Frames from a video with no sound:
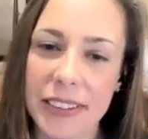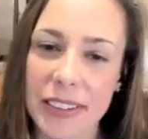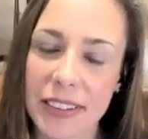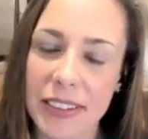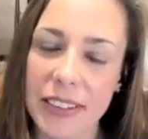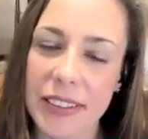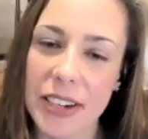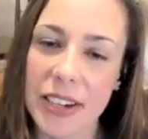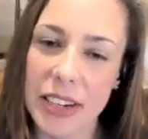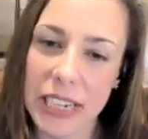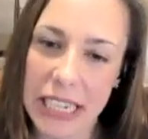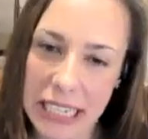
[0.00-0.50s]

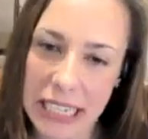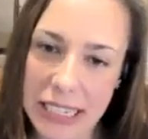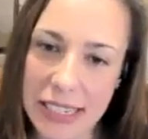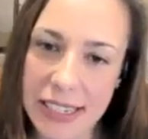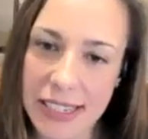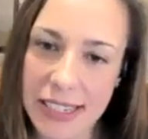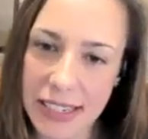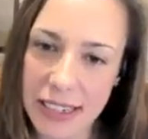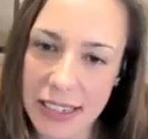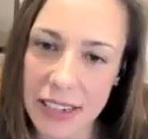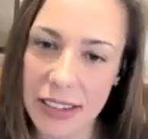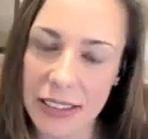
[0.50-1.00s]
There
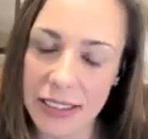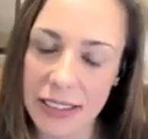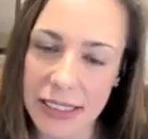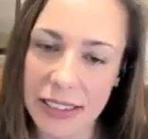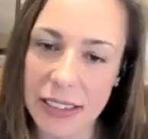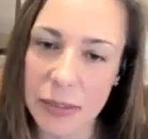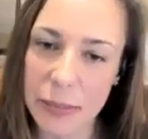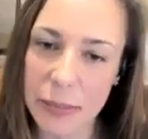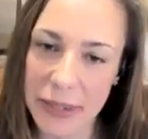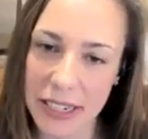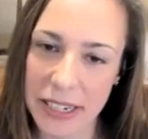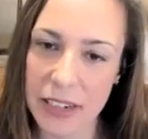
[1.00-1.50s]
is a
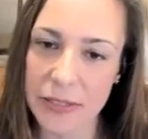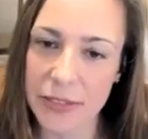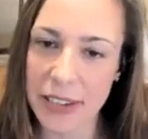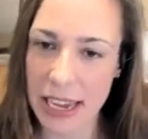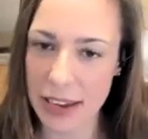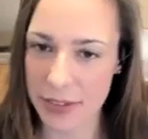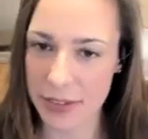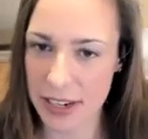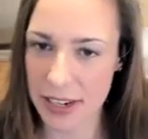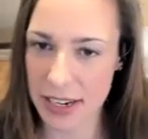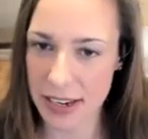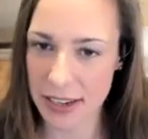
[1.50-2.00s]
little bit of
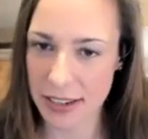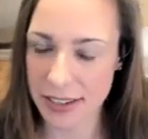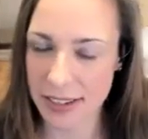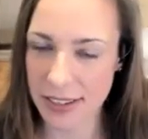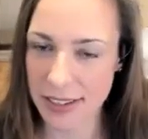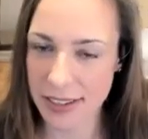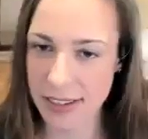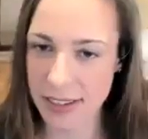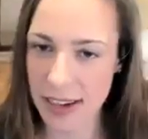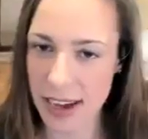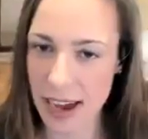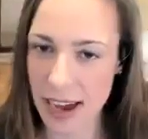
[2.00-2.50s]

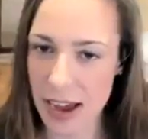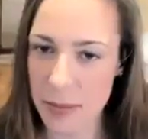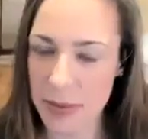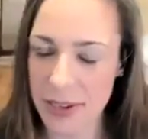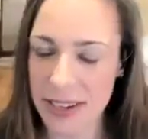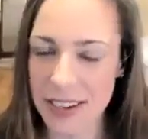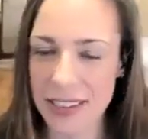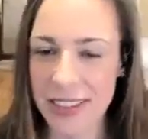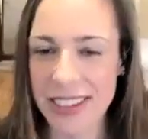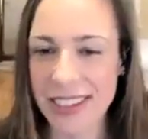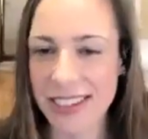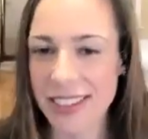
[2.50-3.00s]
evidence.
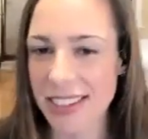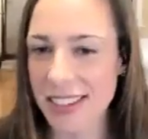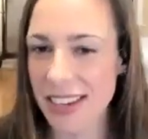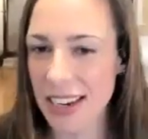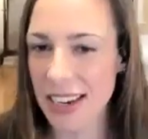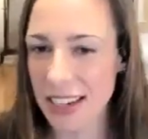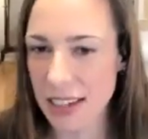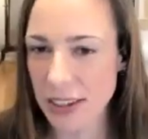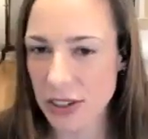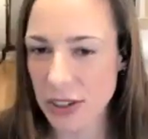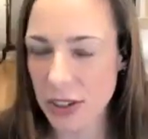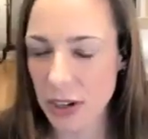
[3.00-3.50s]
Now these
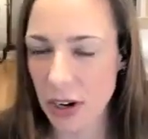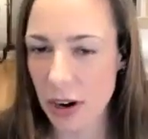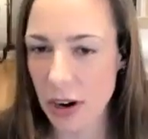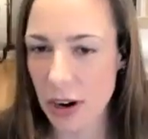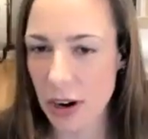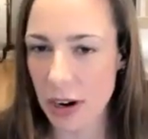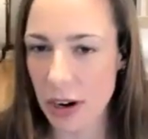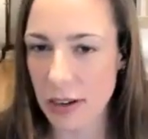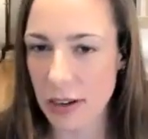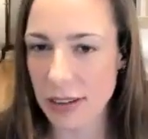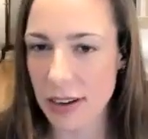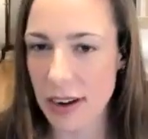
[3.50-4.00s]
studies
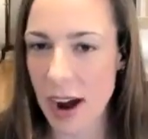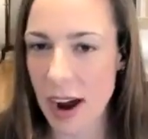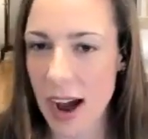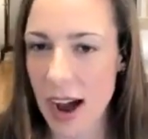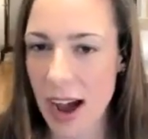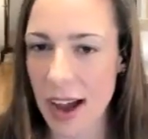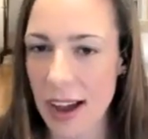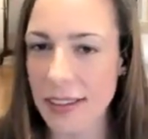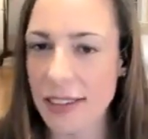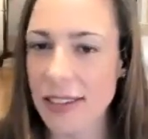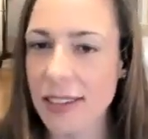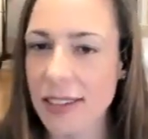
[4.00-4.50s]
are
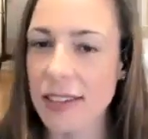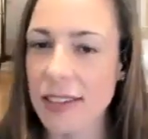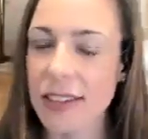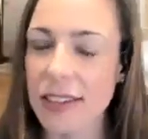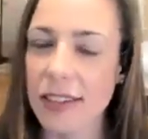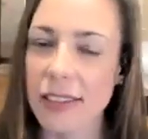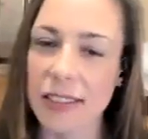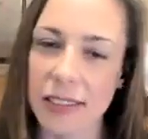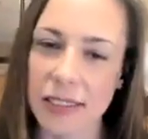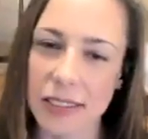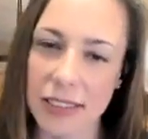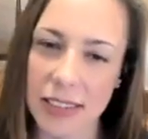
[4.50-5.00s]
not,
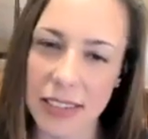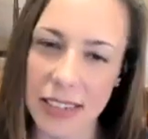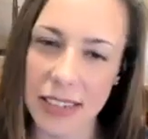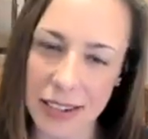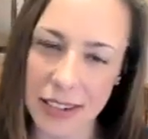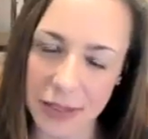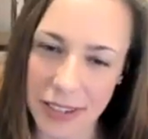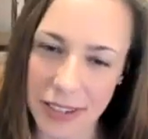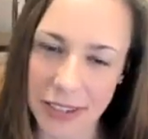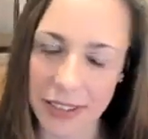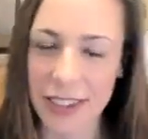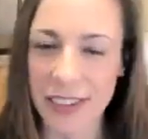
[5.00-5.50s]

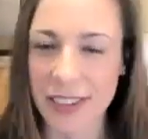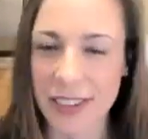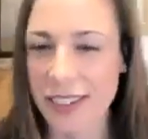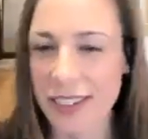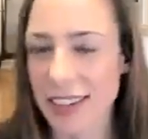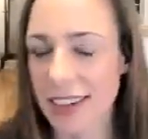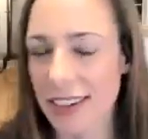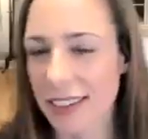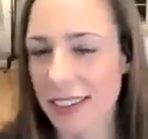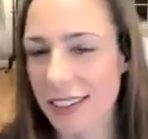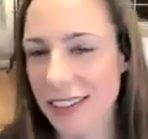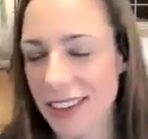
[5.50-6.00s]

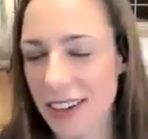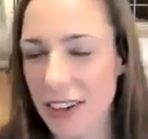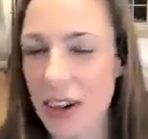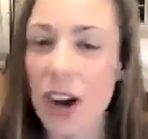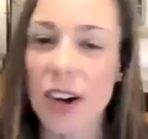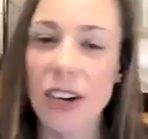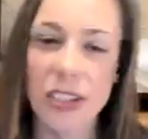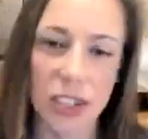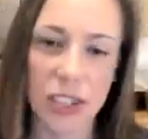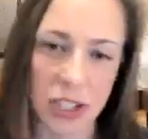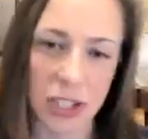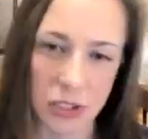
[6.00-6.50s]
they're
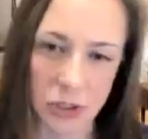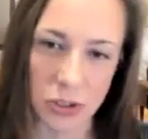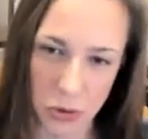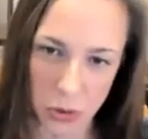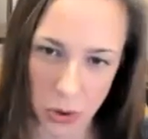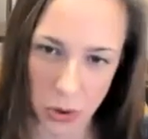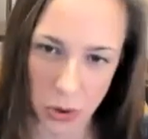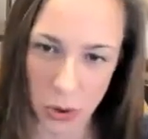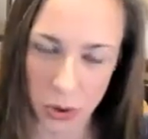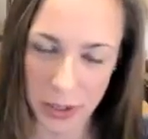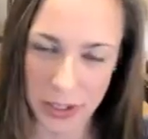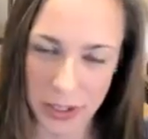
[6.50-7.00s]
hard to
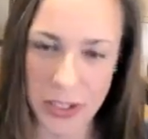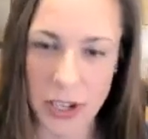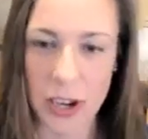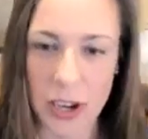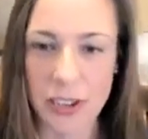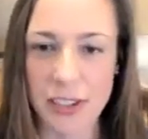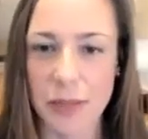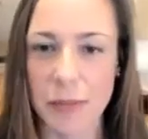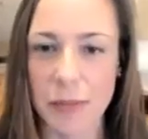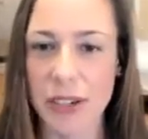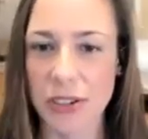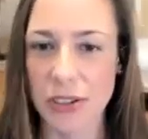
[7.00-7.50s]
control. It's
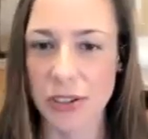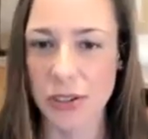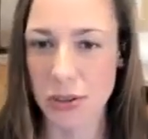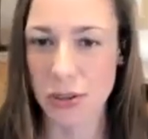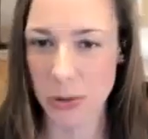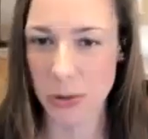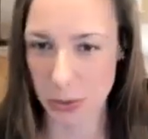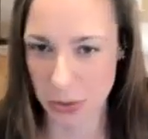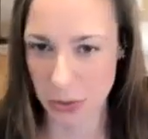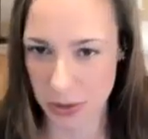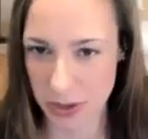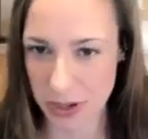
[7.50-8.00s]
hard to be
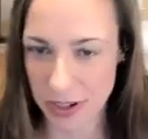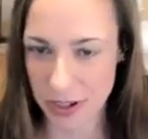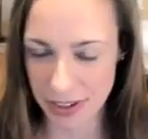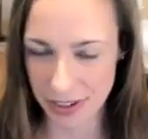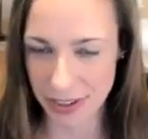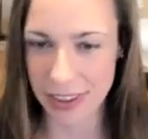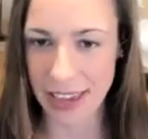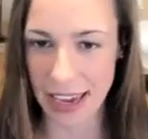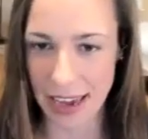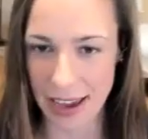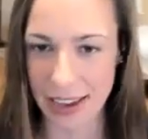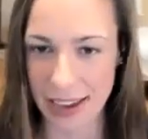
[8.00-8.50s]
sure
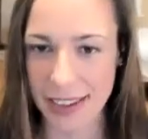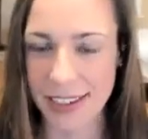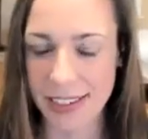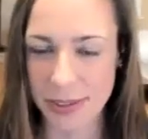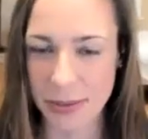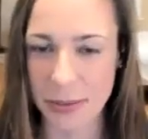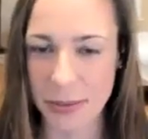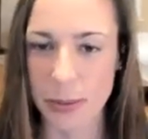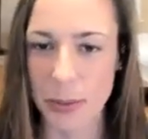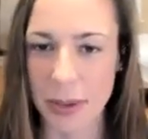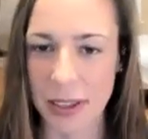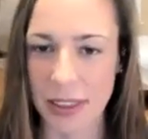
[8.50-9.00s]
that
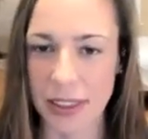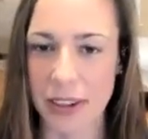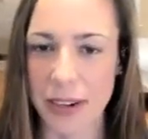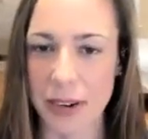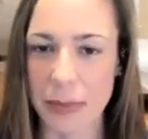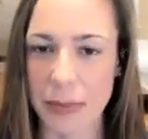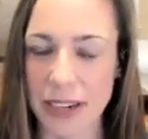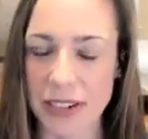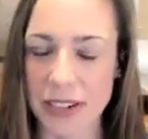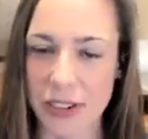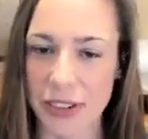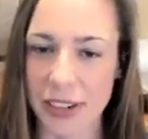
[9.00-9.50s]
what they're
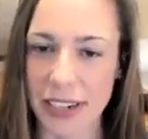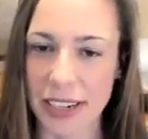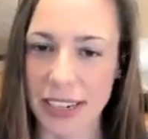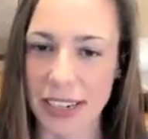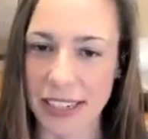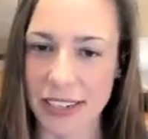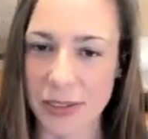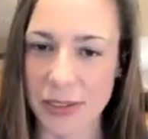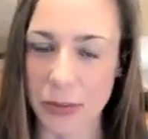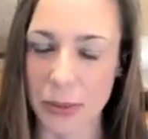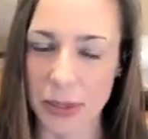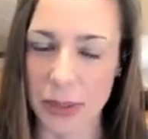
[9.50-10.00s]
measuring
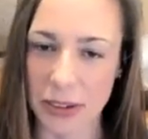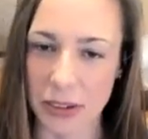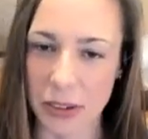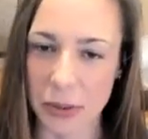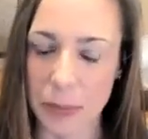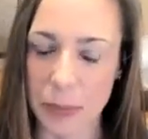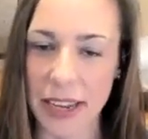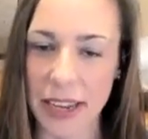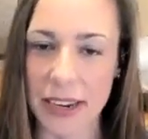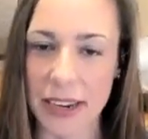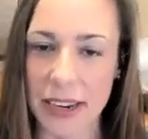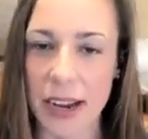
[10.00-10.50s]
is real,
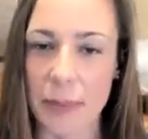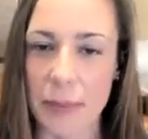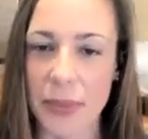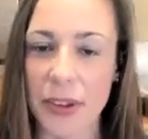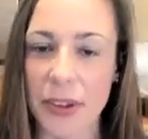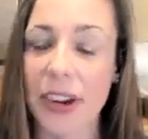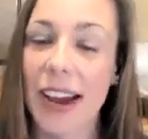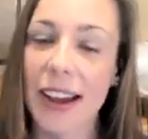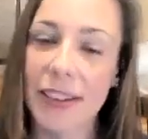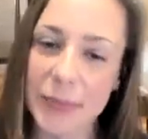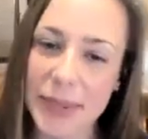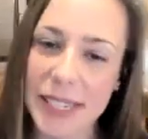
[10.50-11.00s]
but
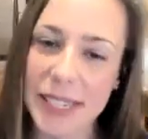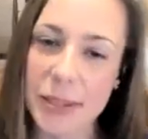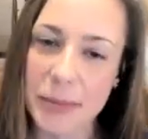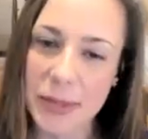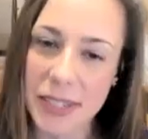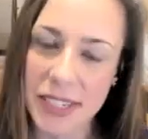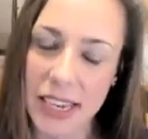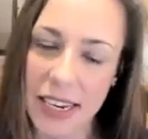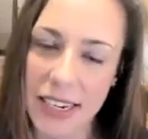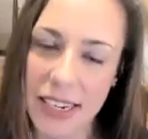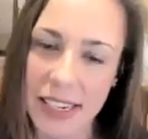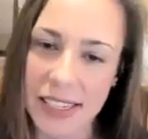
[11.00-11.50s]
there have been some
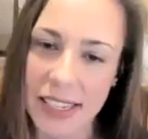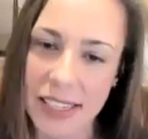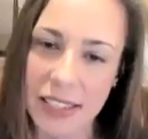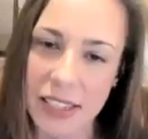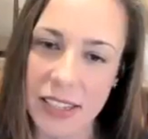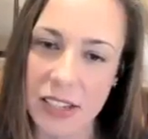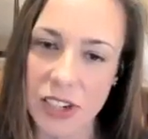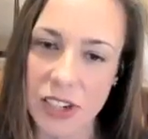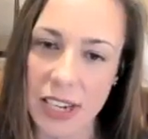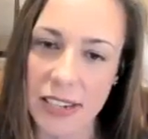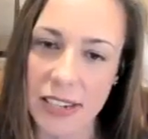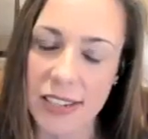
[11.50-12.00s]
studies that
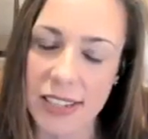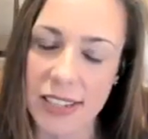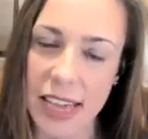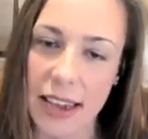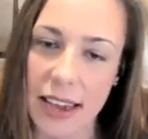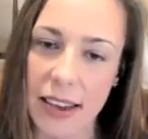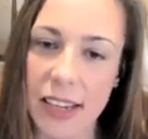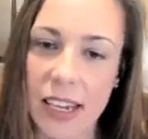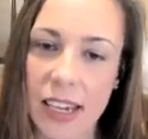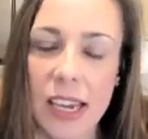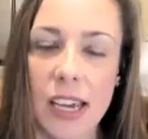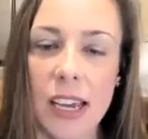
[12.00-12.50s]
suggest
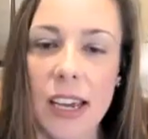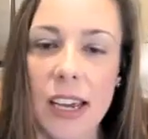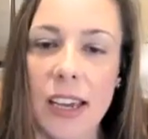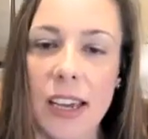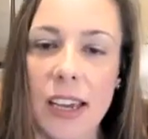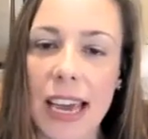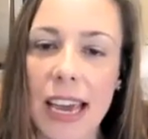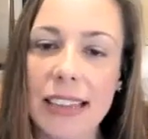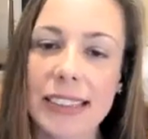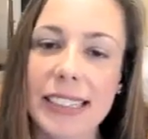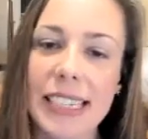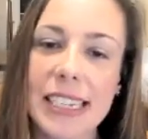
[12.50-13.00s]
that
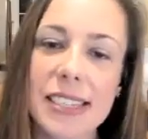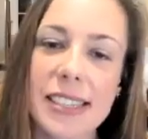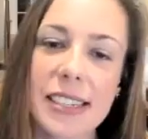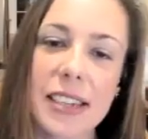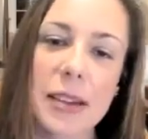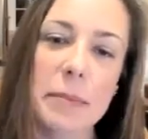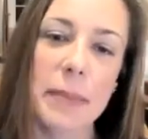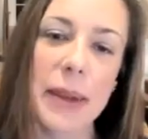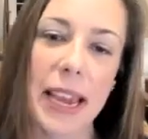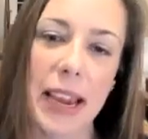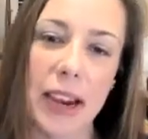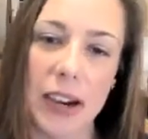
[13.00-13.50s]
at least
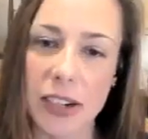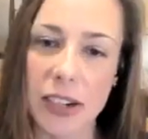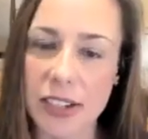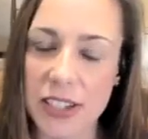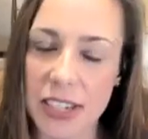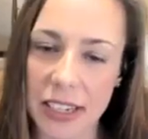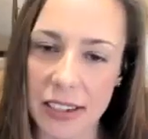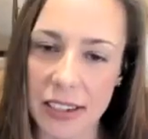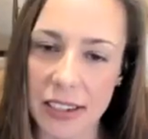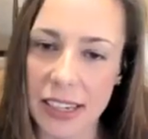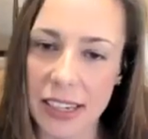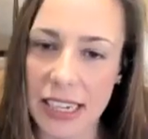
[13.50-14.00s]
compared
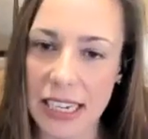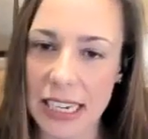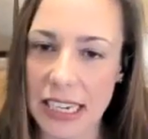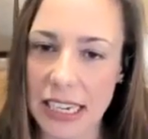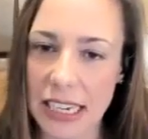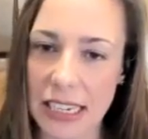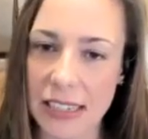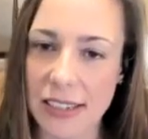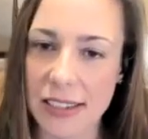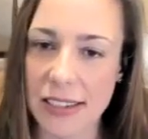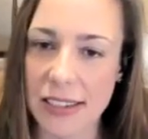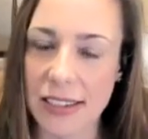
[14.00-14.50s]
to
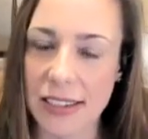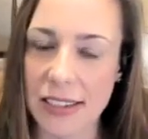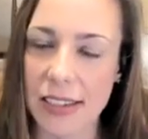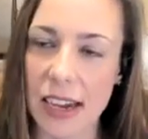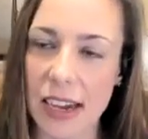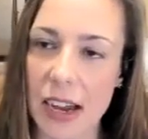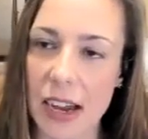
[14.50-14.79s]
kids,